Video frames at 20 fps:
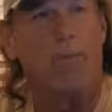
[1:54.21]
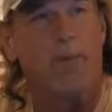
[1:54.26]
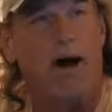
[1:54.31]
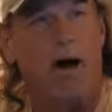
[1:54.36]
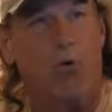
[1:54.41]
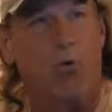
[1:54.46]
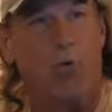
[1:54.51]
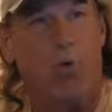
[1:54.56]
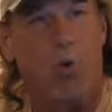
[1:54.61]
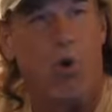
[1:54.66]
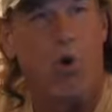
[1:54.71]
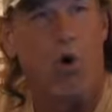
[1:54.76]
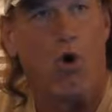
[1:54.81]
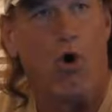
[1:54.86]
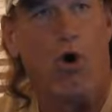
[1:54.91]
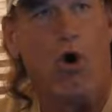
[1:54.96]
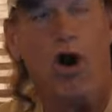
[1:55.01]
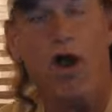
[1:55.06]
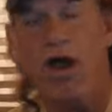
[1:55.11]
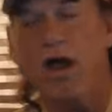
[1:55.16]
about
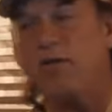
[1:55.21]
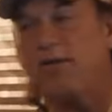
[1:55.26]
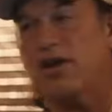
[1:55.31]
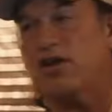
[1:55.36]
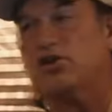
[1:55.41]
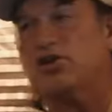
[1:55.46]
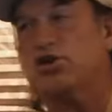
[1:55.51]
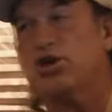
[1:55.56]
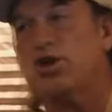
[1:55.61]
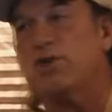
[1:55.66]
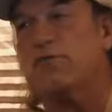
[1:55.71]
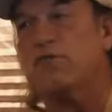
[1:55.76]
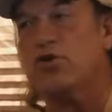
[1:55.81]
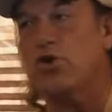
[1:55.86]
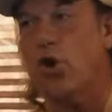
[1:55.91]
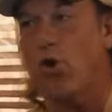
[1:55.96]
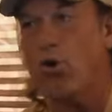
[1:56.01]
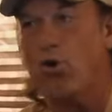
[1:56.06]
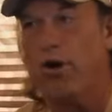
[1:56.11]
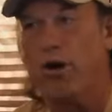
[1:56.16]
war, that should have
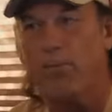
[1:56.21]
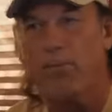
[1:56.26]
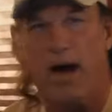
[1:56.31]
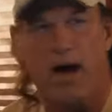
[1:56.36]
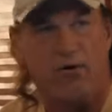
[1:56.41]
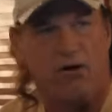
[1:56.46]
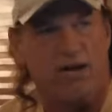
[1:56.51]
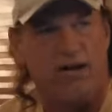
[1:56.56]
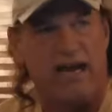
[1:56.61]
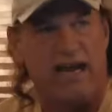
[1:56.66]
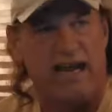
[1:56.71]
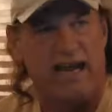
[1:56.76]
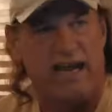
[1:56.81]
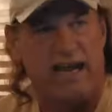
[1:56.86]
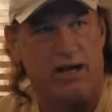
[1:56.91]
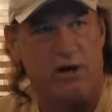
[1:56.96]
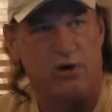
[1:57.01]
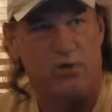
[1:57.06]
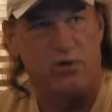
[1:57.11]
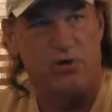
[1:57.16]
known about
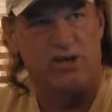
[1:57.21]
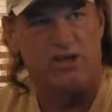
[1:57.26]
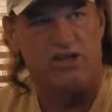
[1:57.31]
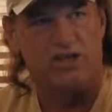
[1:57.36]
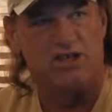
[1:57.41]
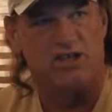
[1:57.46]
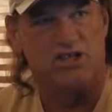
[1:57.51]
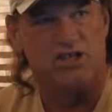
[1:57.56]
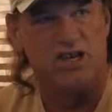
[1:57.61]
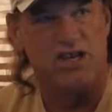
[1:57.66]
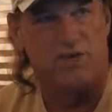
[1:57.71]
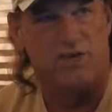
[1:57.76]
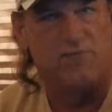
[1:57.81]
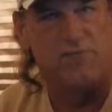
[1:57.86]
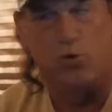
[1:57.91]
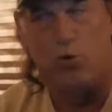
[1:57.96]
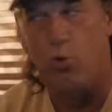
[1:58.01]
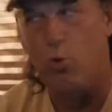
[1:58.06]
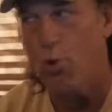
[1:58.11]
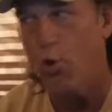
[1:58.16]
getting into a
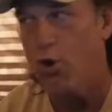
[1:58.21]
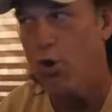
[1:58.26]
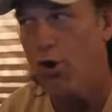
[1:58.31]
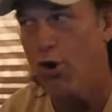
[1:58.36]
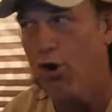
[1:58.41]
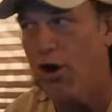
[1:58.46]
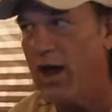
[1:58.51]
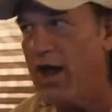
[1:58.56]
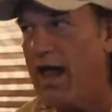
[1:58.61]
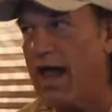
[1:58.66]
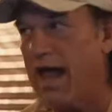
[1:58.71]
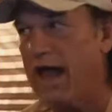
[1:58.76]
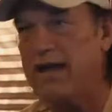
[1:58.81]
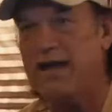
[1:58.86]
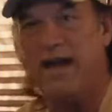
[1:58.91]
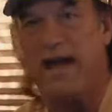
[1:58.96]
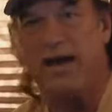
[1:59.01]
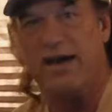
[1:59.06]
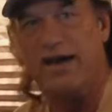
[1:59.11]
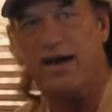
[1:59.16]
deceitful war.
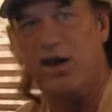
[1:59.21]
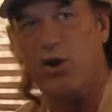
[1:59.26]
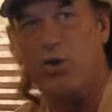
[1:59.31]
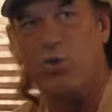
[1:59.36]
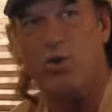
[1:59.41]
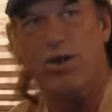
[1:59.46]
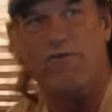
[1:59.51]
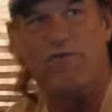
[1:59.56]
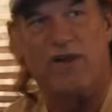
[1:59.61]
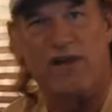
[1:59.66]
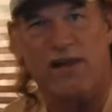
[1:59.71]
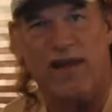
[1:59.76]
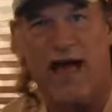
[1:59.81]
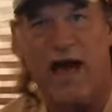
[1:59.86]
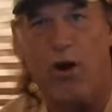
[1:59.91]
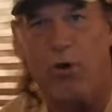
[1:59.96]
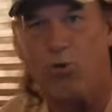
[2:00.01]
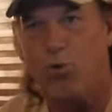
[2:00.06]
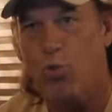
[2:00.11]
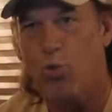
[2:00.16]
And yet here
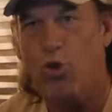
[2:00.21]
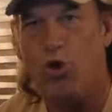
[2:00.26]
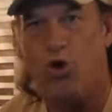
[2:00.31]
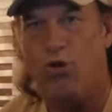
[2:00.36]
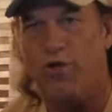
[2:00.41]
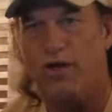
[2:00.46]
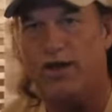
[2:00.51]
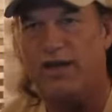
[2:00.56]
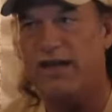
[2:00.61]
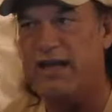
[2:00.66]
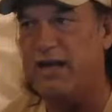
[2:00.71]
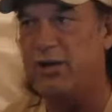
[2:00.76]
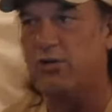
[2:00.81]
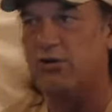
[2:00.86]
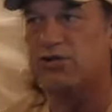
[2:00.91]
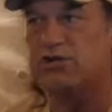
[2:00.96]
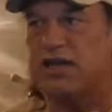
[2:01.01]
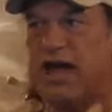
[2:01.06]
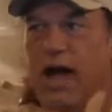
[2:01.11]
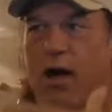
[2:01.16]
we're the
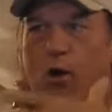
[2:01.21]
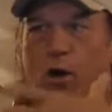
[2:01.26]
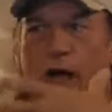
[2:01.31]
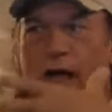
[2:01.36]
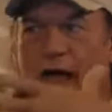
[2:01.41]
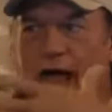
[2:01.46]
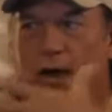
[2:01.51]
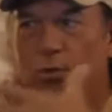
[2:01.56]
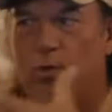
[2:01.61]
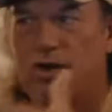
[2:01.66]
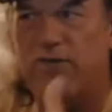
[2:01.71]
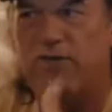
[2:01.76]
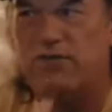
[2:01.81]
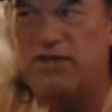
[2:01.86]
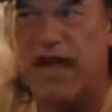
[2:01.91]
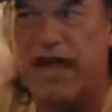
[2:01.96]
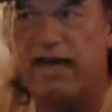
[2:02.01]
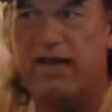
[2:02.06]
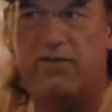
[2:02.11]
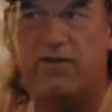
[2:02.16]
leaders now, and we've
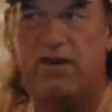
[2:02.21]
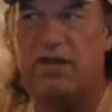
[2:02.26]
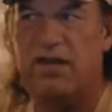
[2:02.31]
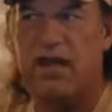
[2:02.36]
taken the